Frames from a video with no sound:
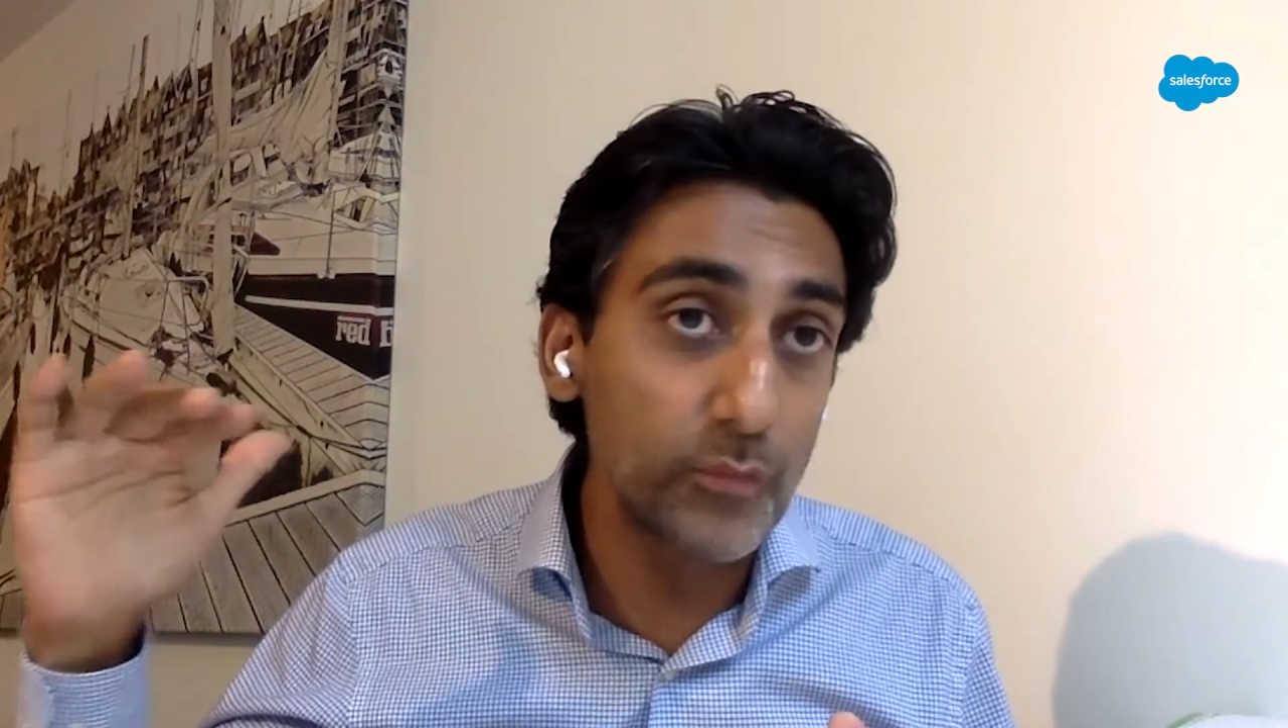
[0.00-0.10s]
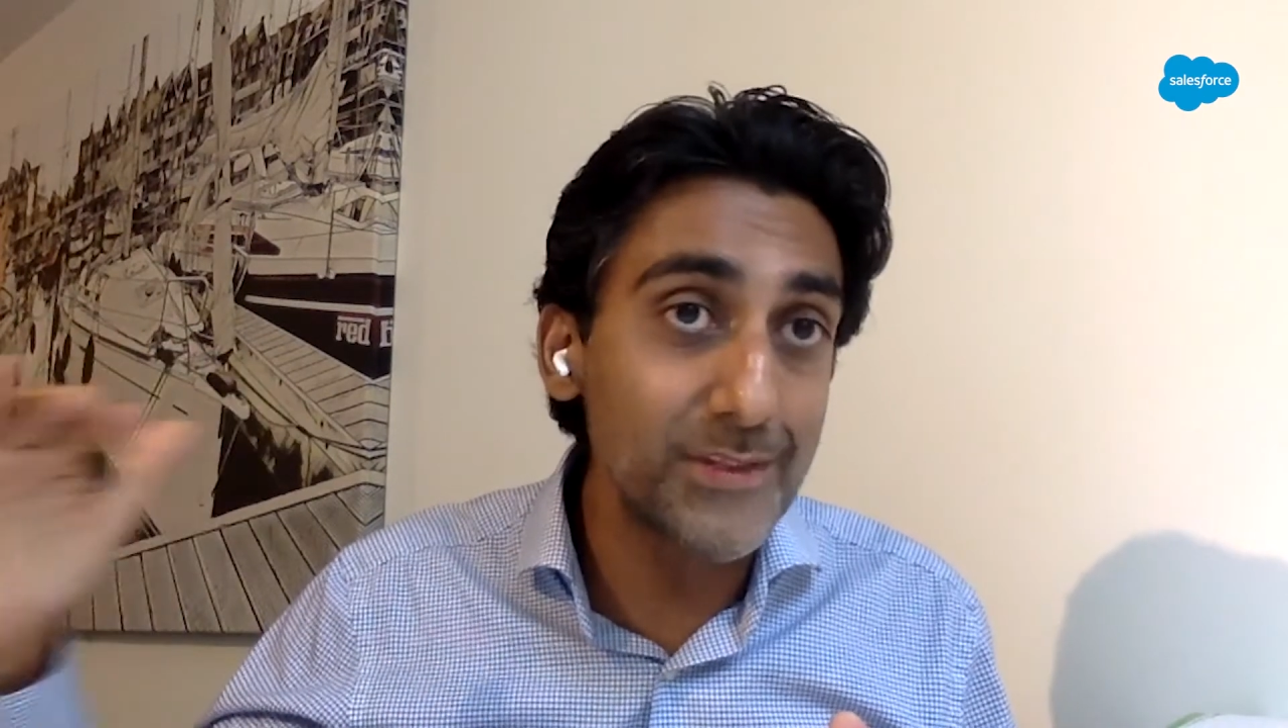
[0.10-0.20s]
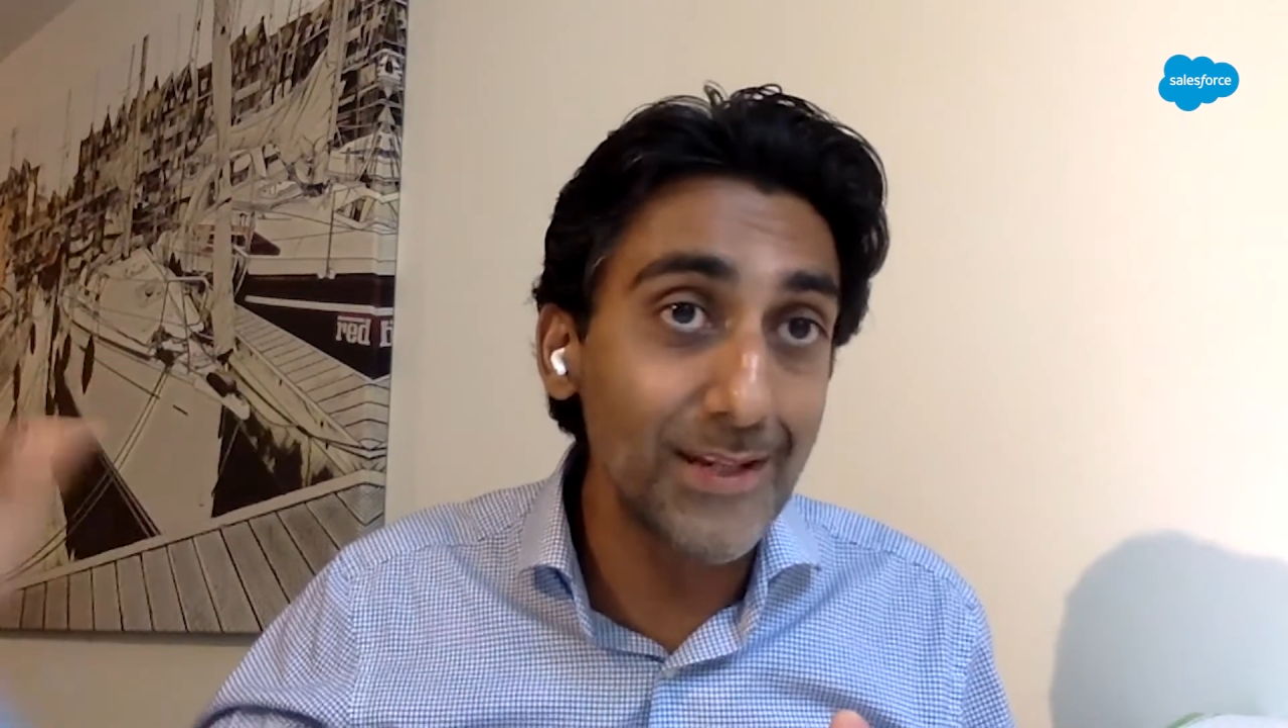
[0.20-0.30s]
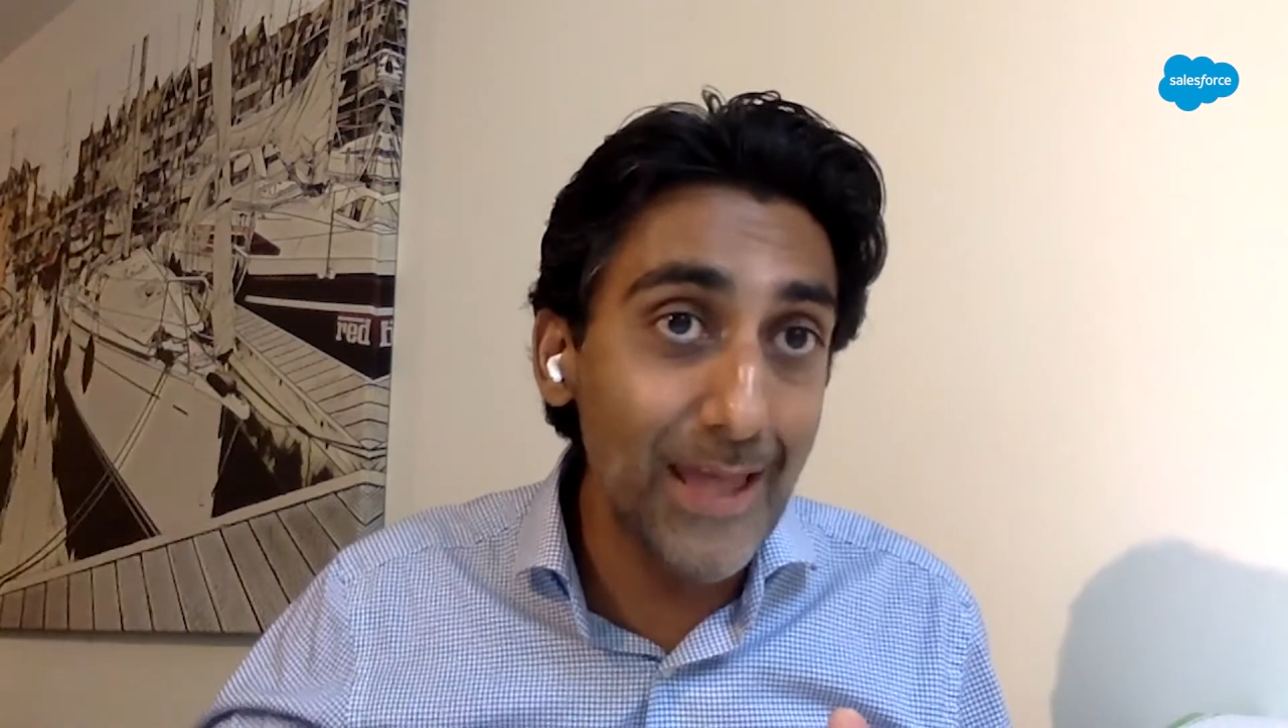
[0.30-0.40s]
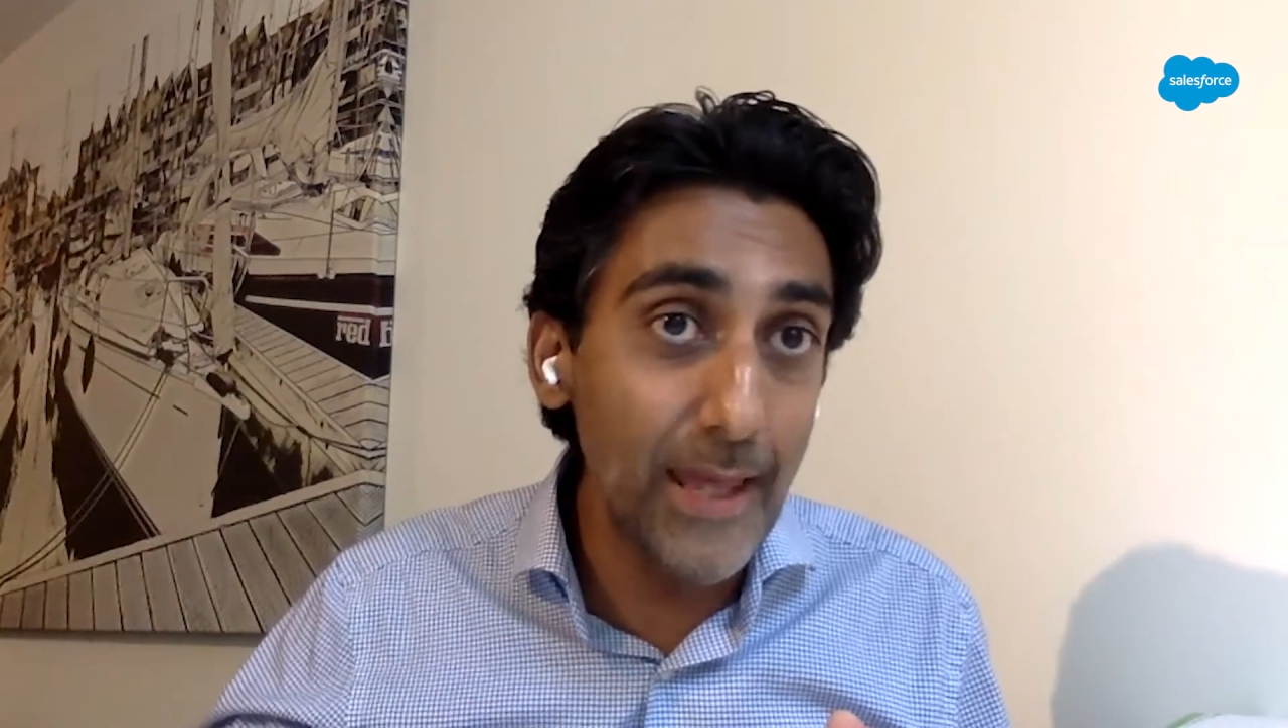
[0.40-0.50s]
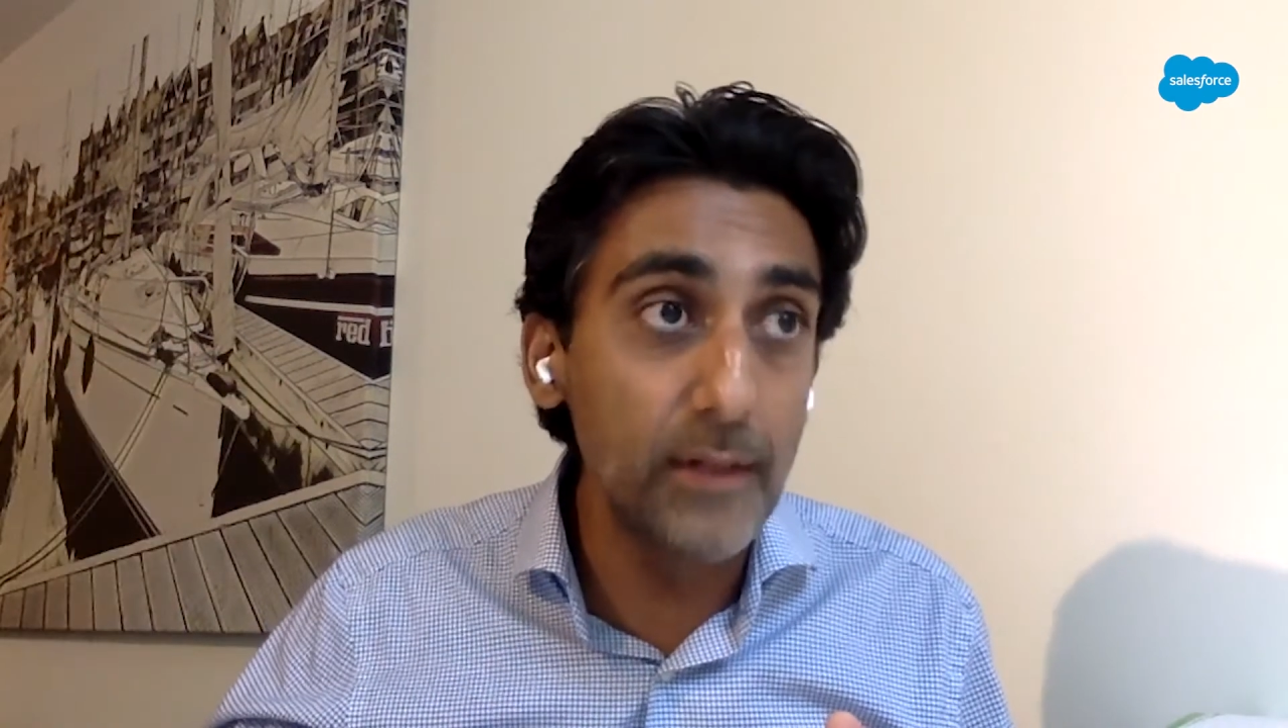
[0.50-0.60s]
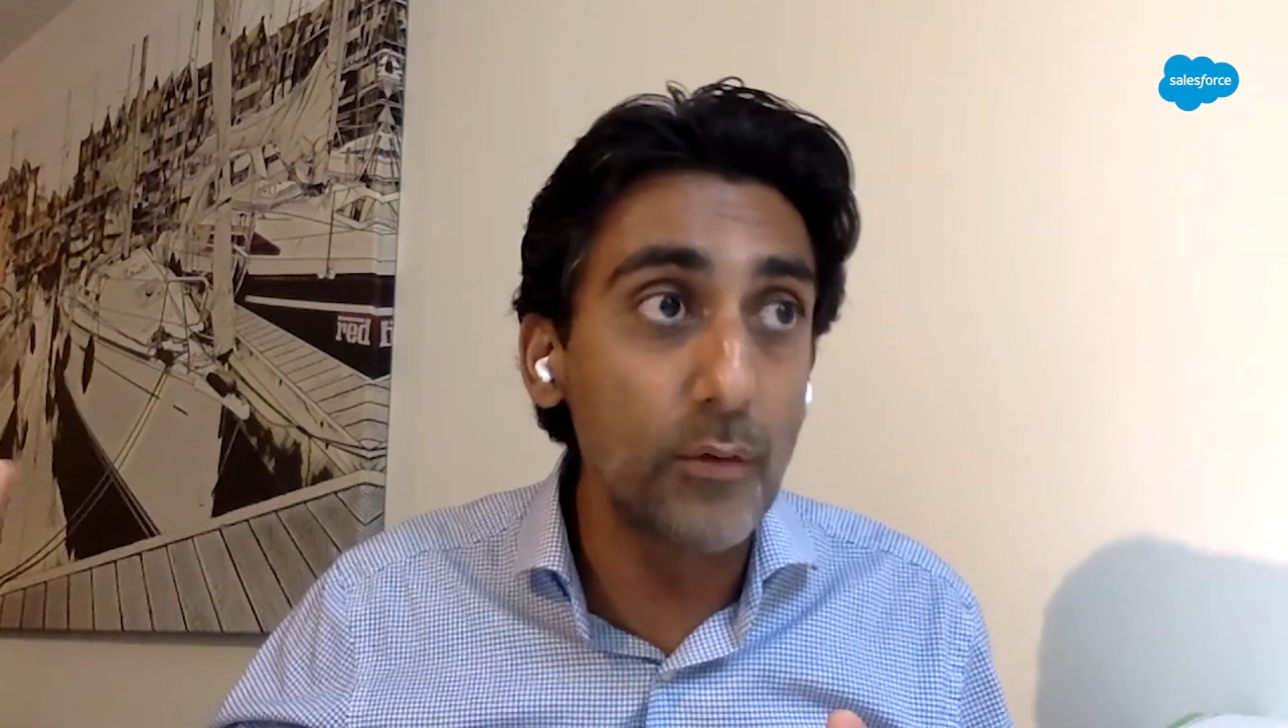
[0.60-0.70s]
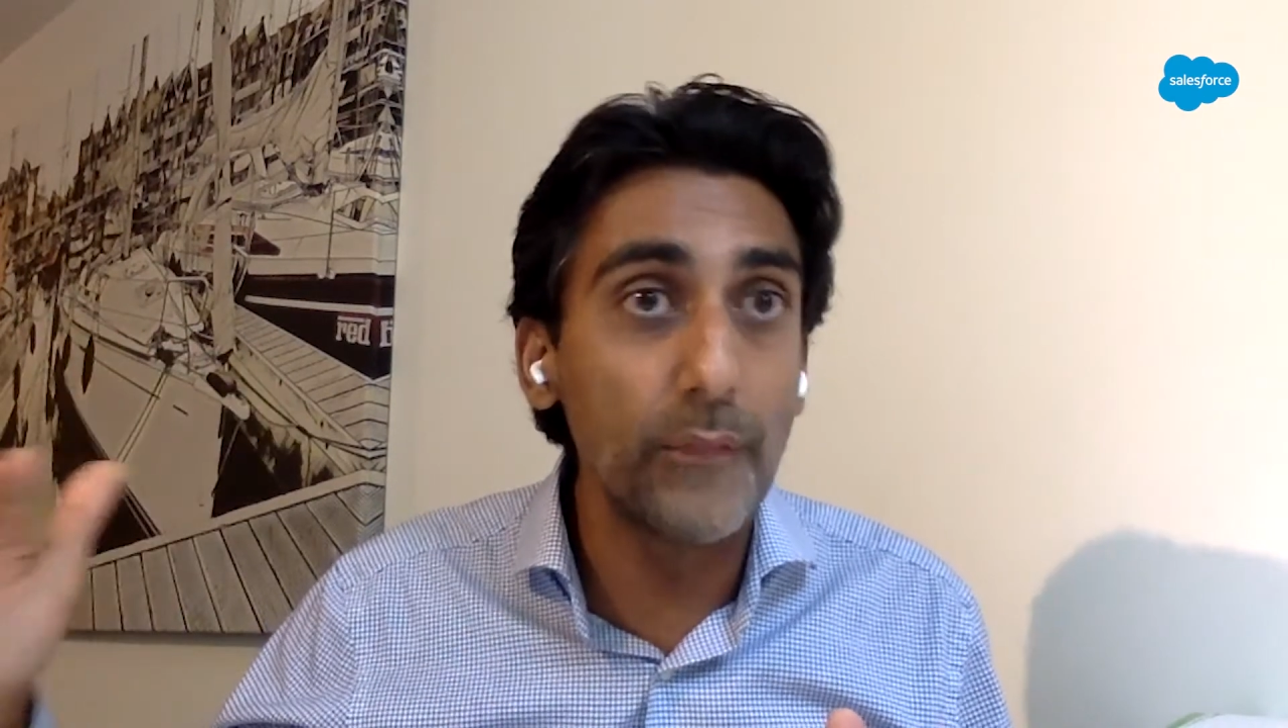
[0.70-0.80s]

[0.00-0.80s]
delayed or